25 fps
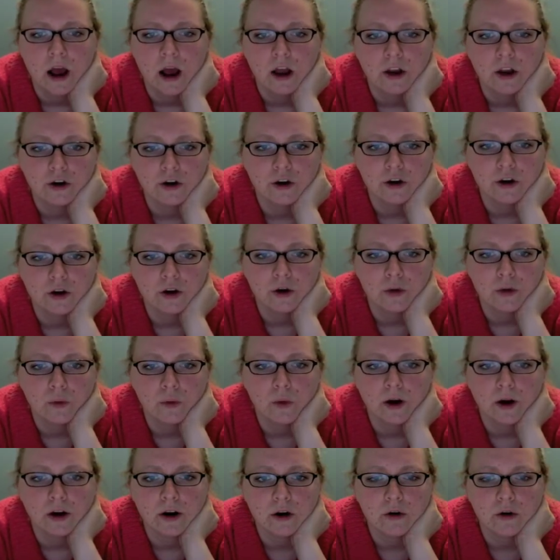You're gonna
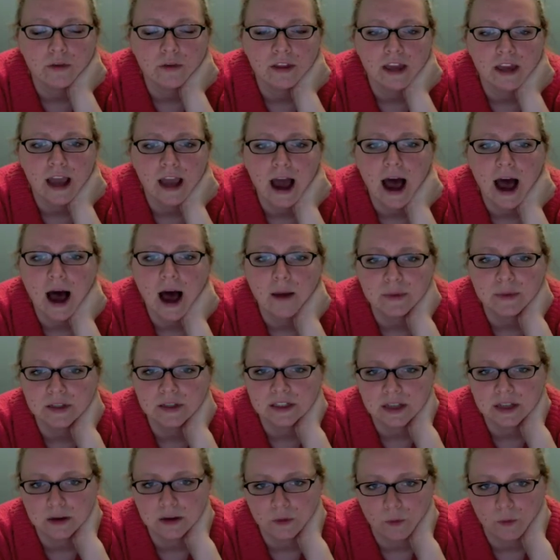wanna go the opposite